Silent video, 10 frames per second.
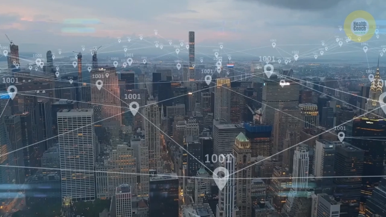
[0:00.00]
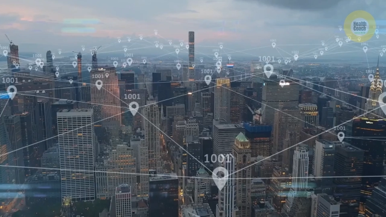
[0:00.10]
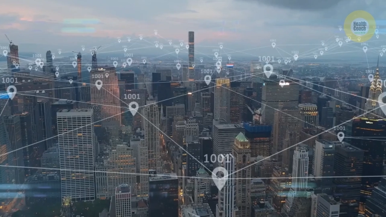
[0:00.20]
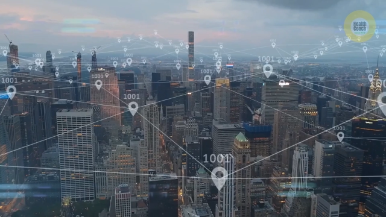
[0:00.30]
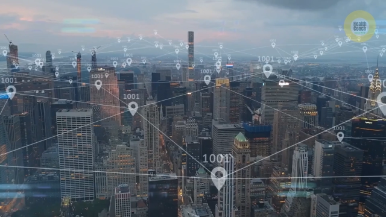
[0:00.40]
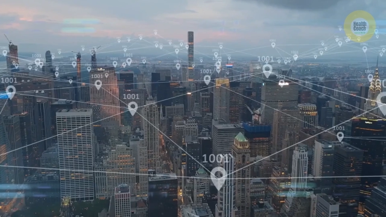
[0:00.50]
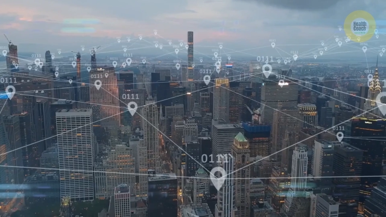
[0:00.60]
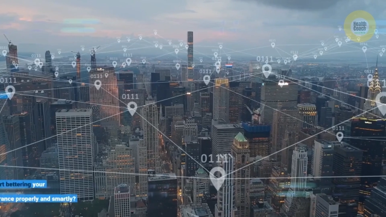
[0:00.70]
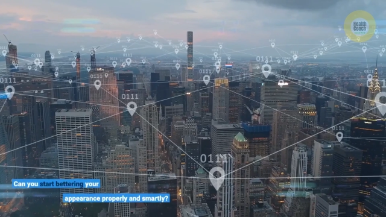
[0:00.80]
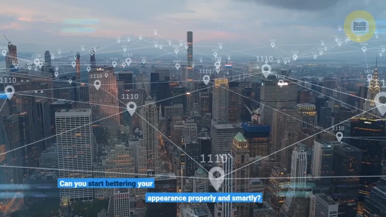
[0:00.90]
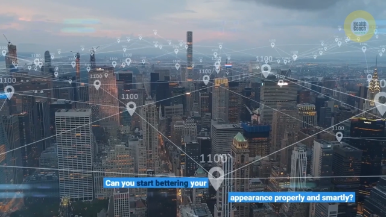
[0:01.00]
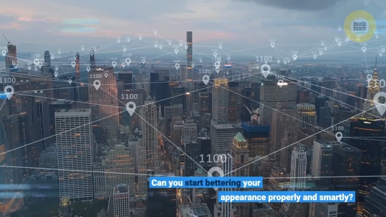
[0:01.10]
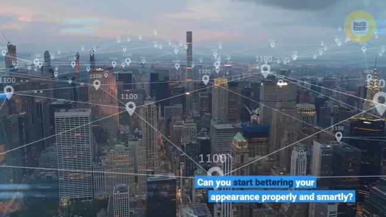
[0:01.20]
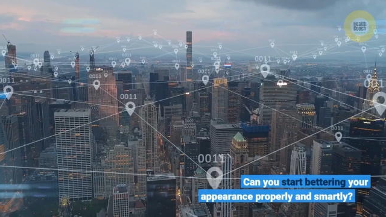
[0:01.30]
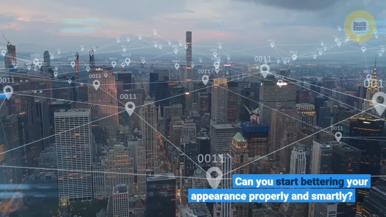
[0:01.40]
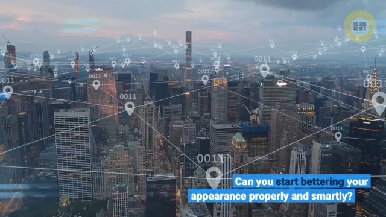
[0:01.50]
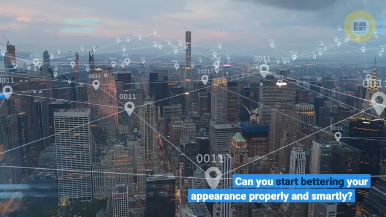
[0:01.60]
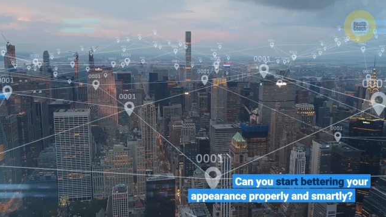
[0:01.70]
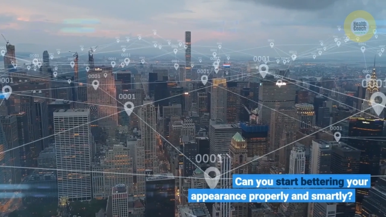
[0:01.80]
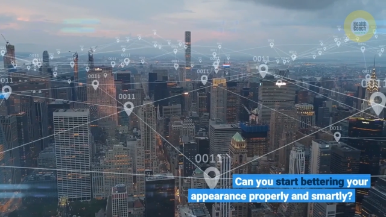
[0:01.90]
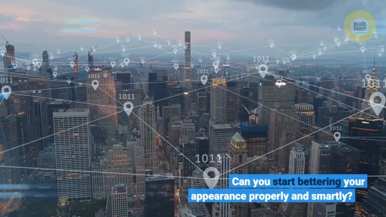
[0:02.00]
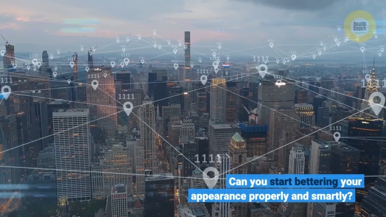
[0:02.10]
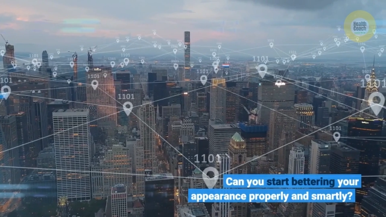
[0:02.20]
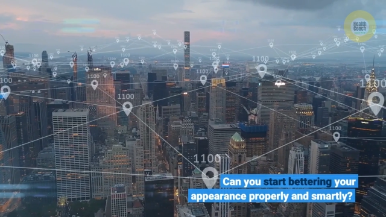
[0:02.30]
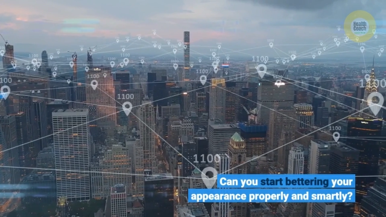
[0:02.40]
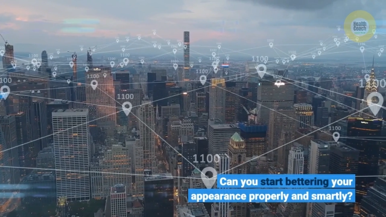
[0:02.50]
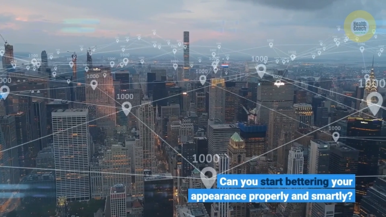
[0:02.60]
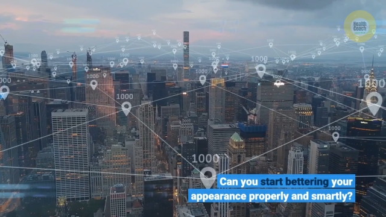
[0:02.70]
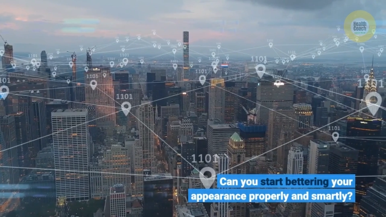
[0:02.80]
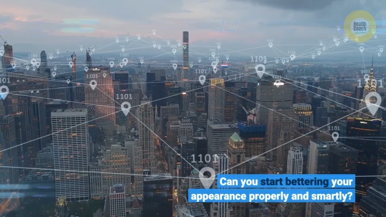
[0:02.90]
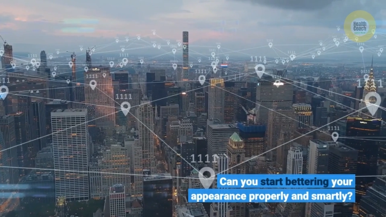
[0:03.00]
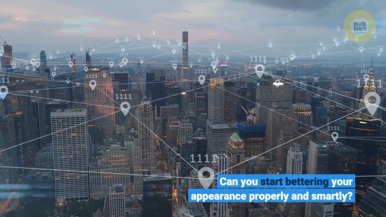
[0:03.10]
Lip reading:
Nobody's mouth can be seen.